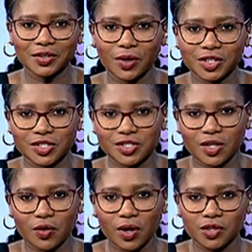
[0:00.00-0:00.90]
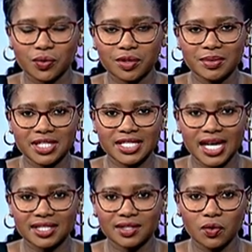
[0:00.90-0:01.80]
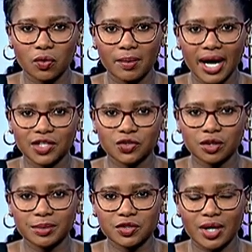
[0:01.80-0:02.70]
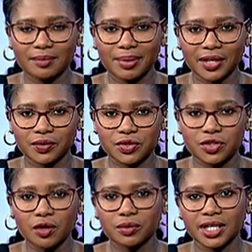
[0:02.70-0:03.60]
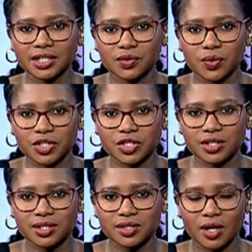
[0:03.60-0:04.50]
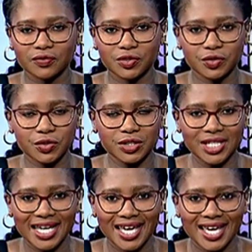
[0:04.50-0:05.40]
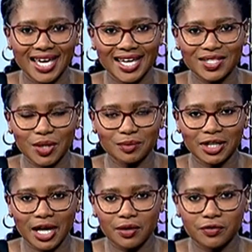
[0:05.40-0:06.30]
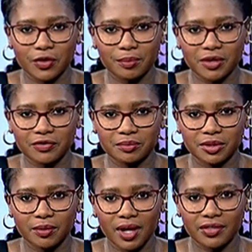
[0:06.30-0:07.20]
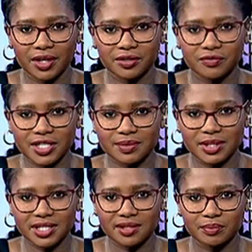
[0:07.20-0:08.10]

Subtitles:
You're watching Stock Watch with me, Zinati Guma, and join me to unpack your stock-related questions this afternoon is Wayne McCurrie from FNB Wealth Investments.